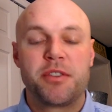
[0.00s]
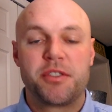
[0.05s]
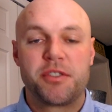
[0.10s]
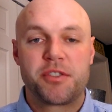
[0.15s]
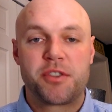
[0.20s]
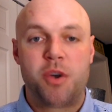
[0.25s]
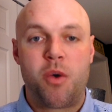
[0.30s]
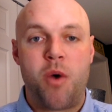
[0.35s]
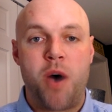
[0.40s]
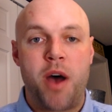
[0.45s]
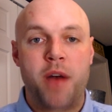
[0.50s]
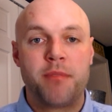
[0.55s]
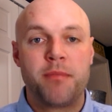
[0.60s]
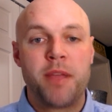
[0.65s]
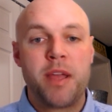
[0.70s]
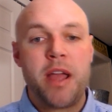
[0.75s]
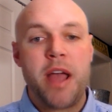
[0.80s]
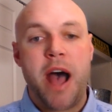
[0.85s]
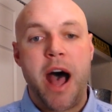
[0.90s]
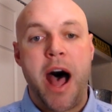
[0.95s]
and so on
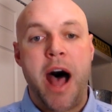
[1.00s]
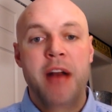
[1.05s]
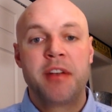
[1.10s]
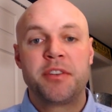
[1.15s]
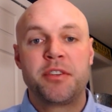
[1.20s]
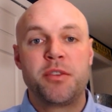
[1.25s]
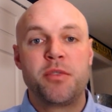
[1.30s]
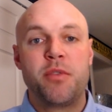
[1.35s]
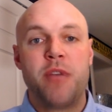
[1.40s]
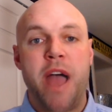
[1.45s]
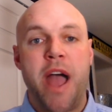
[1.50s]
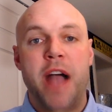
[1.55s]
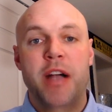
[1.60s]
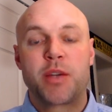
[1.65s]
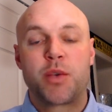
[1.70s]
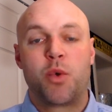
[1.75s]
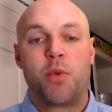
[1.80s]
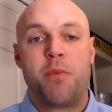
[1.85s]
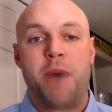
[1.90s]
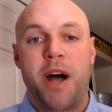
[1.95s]
onto the
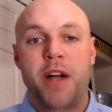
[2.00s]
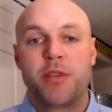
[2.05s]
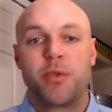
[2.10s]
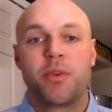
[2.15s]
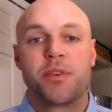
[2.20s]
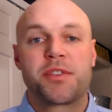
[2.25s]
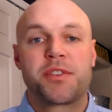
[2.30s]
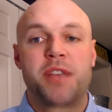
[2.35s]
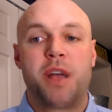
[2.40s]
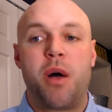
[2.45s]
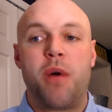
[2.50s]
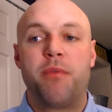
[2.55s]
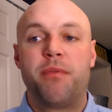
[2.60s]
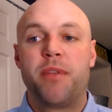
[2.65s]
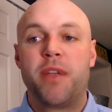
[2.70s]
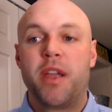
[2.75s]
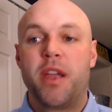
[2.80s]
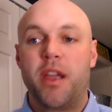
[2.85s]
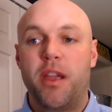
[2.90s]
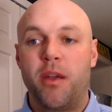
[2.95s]
actual module itself
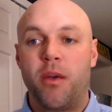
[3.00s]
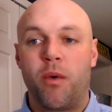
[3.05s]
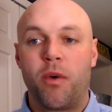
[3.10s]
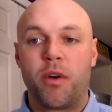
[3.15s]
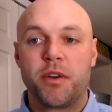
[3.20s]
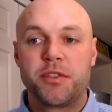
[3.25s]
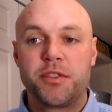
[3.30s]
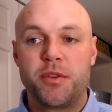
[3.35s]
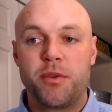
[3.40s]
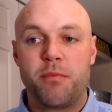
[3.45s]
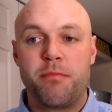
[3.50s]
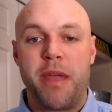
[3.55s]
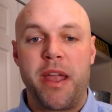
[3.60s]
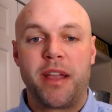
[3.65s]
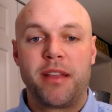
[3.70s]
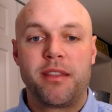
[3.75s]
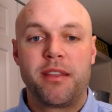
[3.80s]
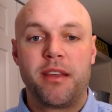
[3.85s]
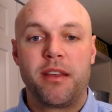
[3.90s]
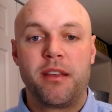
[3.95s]
in order to
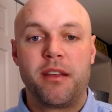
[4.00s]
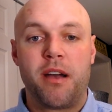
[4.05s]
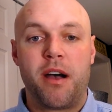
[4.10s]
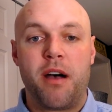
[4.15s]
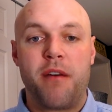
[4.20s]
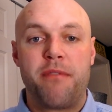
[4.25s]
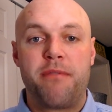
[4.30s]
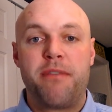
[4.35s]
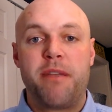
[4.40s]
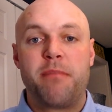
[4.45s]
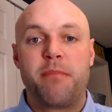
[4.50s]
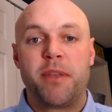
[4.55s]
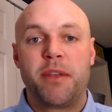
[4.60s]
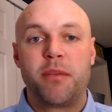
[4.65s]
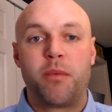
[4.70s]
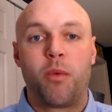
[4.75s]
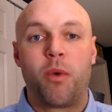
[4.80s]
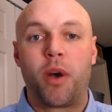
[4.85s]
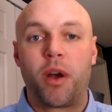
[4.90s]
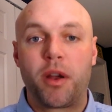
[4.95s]
make the
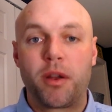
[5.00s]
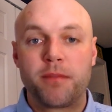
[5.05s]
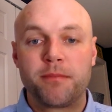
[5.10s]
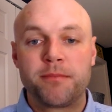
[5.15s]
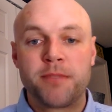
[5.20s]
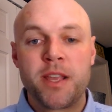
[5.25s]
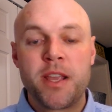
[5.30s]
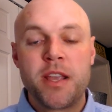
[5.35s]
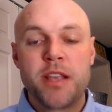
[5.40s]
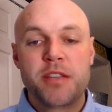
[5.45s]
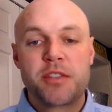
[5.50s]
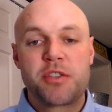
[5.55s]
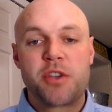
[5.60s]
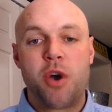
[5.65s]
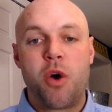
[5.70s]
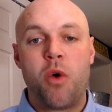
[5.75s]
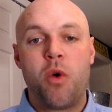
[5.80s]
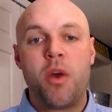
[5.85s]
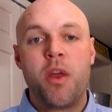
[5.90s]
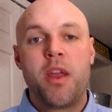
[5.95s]
fitment work.
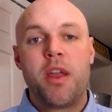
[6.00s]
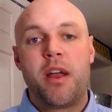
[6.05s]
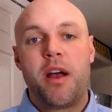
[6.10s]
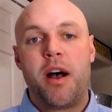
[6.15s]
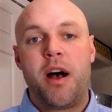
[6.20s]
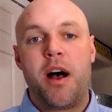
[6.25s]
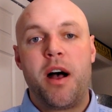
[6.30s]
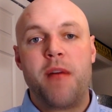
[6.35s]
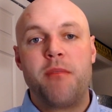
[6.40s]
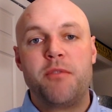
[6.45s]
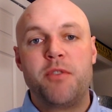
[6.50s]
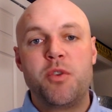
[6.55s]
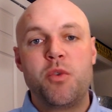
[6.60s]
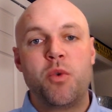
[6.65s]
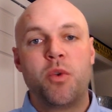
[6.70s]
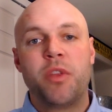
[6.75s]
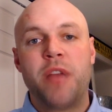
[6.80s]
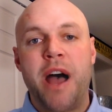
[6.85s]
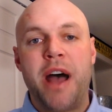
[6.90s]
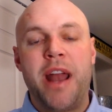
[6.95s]
So you
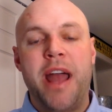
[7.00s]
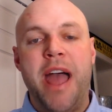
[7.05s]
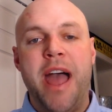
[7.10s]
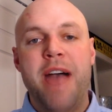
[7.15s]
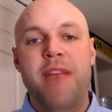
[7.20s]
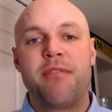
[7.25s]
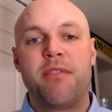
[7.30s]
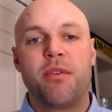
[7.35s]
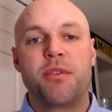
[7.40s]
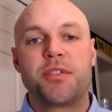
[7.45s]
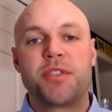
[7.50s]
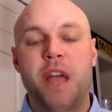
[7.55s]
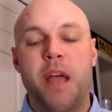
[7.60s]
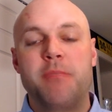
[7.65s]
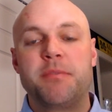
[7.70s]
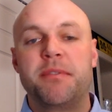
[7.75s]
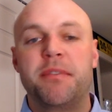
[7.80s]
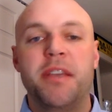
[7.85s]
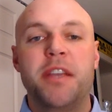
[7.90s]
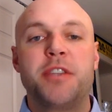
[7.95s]
will not have those
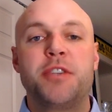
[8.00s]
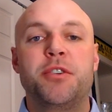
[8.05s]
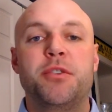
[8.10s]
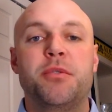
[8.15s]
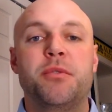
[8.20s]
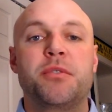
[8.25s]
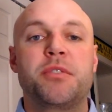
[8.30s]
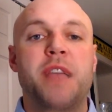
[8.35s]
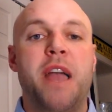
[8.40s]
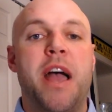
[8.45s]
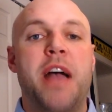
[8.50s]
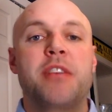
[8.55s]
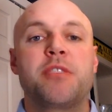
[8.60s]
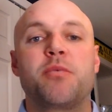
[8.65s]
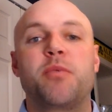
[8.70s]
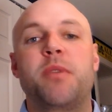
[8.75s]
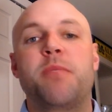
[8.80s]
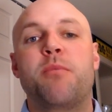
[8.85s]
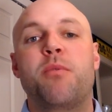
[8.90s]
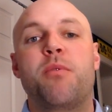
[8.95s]
types of issues
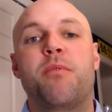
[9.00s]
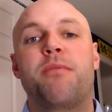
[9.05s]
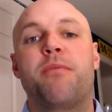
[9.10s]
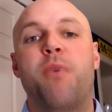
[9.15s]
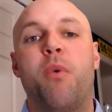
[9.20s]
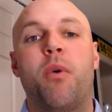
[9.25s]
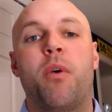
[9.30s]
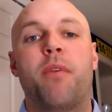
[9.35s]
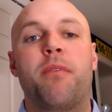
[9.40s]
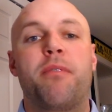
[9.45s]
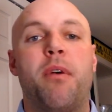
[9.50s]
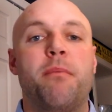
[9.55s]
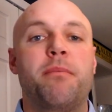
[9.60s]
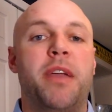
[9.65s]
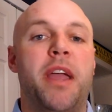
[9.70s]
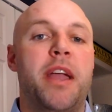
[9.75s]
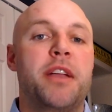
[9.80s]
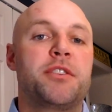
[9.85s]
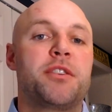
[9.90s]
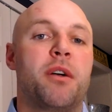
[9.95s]
as we move forward from
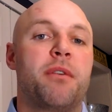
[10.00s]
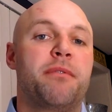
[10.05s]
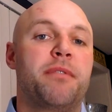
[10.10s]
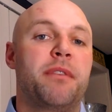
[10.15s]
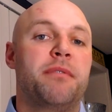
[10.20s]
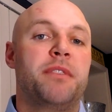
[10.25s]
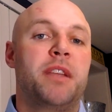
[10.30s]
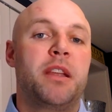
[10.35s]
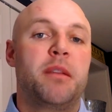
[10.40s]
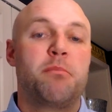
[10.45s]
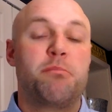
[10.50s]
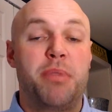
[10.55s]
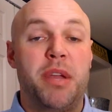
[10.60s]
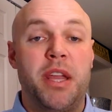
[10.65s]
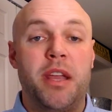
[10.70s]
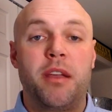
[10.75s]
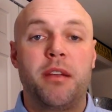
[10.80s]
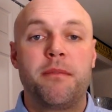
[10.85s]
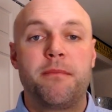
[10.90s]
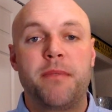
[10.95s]
the
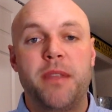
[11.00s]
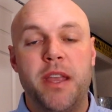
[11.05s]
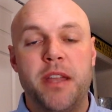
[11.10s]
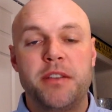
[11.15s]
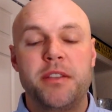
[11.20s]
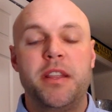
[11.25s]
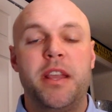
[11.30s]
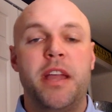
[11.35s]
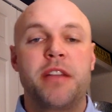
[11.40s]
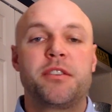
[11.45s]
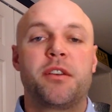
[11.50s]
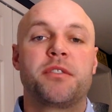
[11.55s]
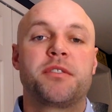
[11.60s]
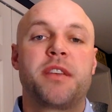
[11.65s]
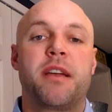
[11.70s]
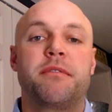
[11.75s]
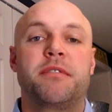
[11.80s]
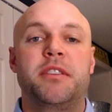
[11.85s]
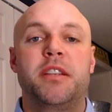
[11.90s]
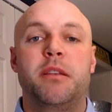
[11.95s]
HL15B into the
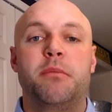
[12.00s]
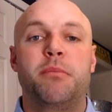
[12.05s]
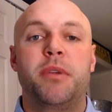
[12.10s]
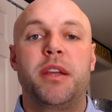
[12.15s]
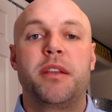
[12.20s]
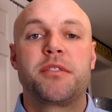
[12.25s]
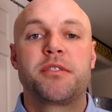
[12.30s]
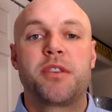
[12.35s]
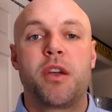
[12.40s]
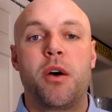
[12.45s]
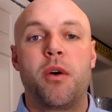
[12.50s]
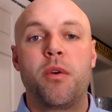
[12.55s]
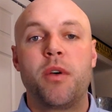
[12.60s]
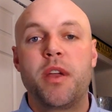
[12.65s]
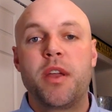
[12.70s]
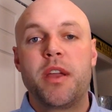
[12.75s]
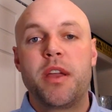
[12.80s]
HL17B. So